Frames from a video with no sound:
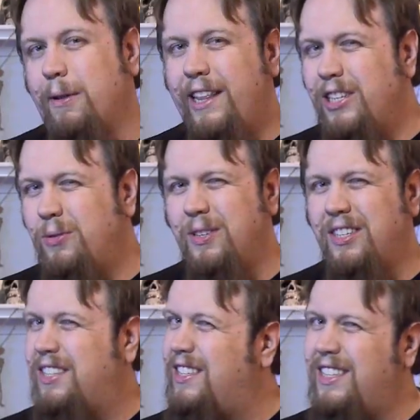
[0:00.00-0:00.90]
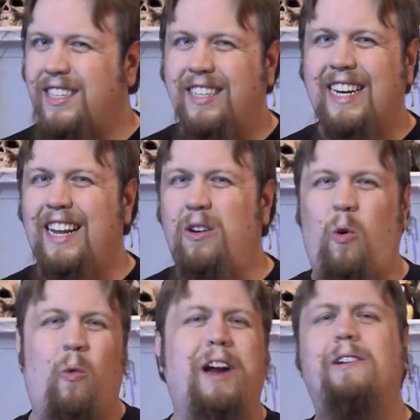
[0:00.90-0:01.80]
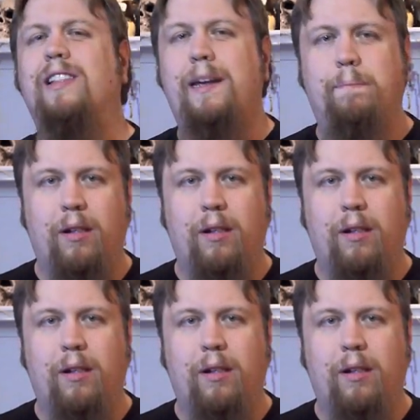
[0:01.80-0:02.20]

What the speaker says: but this was kind of weirdly